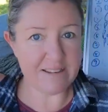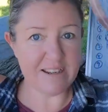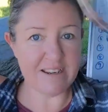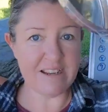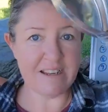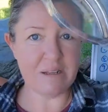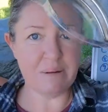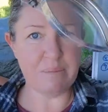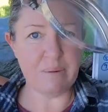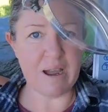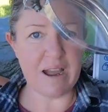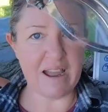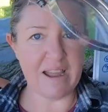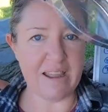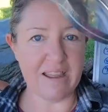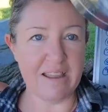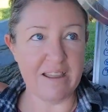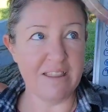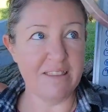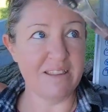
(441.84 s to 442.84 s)
I needed to
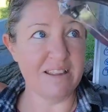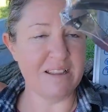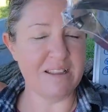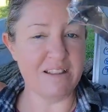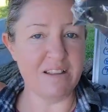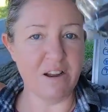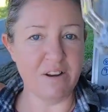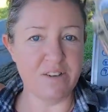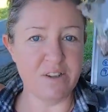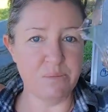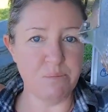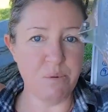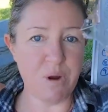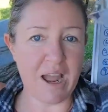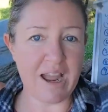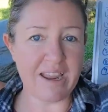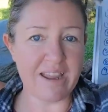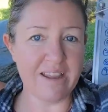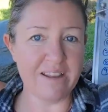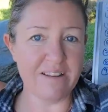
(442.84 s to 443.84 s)
buy this larger
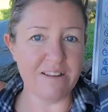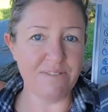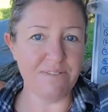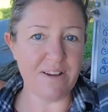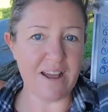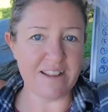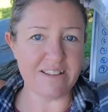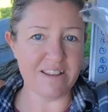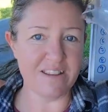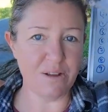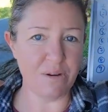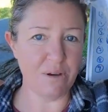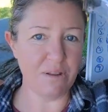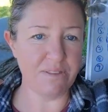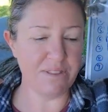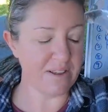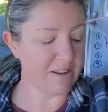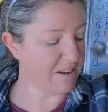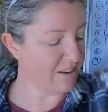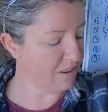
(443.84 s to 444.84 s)
bracket to fasten the whole
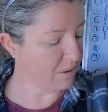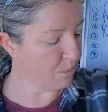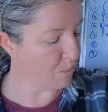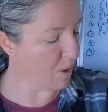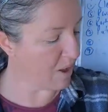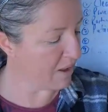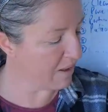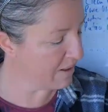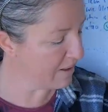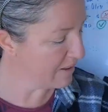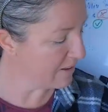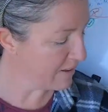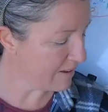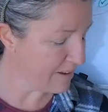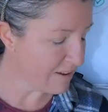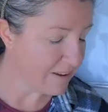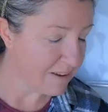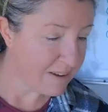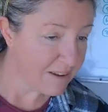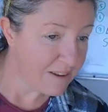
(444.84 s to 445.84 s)
thing to the wall.
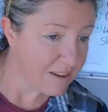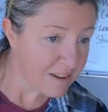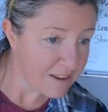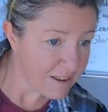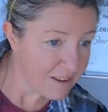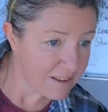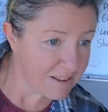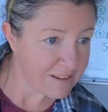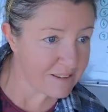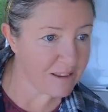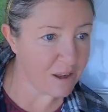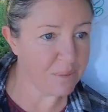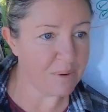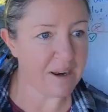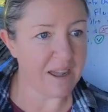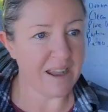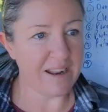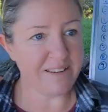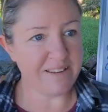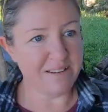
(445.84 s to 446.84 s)
So
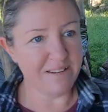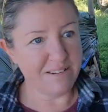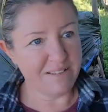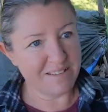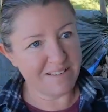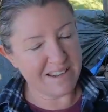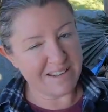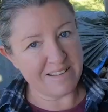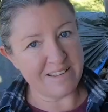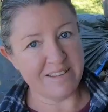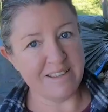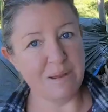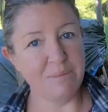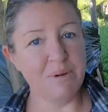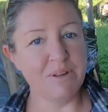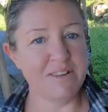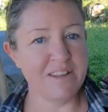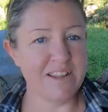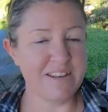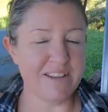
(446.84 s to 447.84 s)
when I
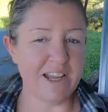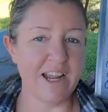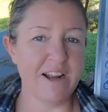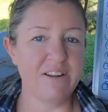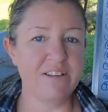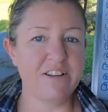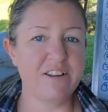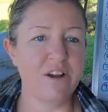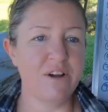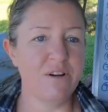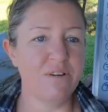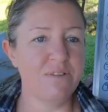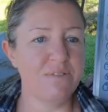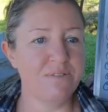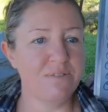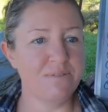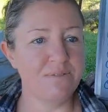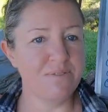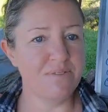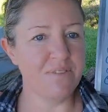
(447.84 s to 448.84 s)
disassembled the entire
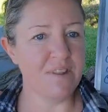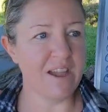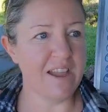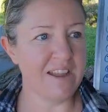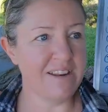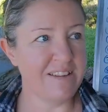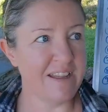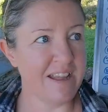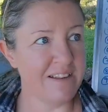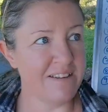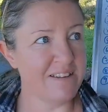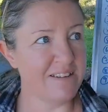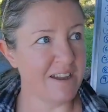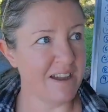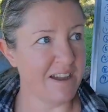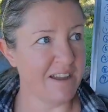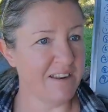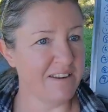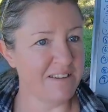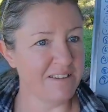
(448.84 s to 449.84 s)
stove, I intended
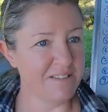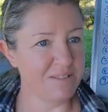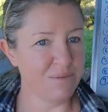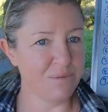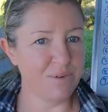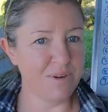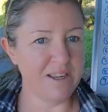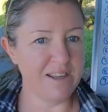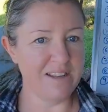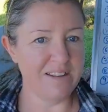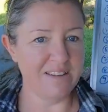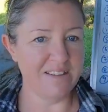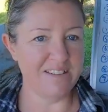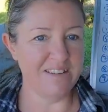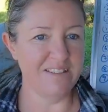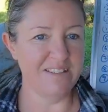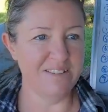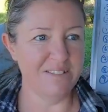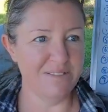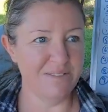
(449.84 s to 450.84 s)
on
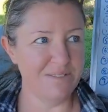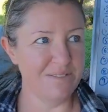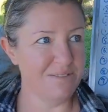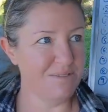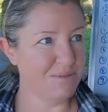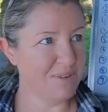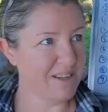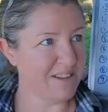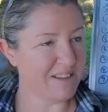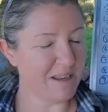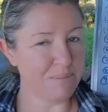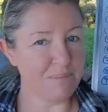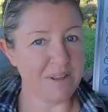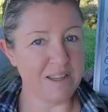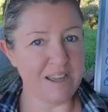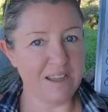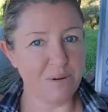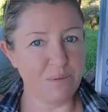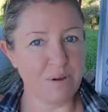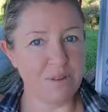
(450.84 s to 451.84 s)

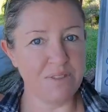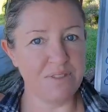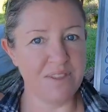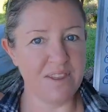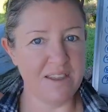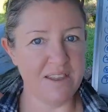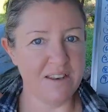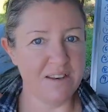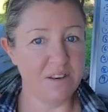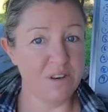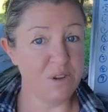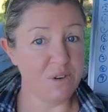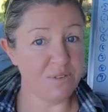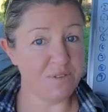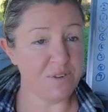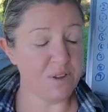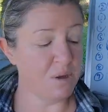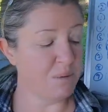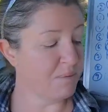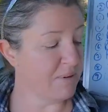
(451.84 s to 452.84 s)
reassembling it with the new
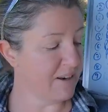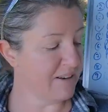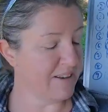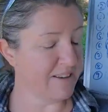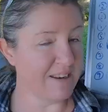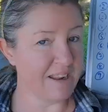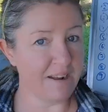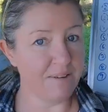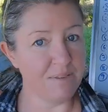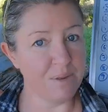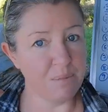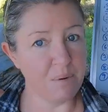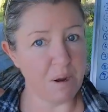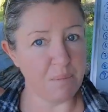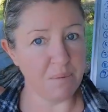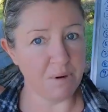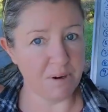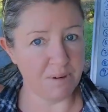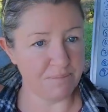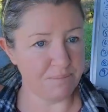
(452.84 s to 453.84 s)
flue, but I didn't have the
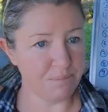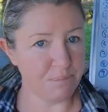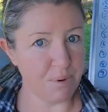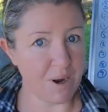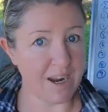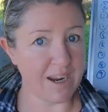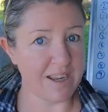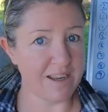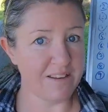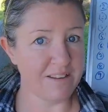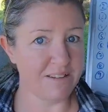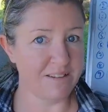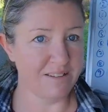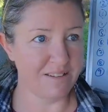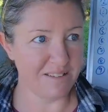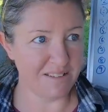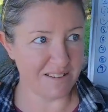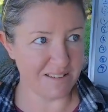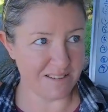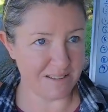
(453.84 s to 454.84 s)
proper bracket
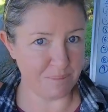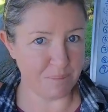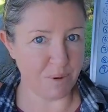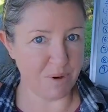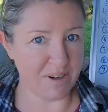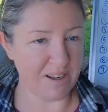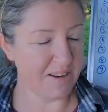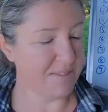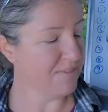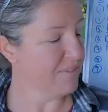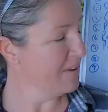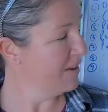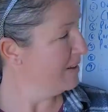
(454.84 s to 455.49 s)
to support it.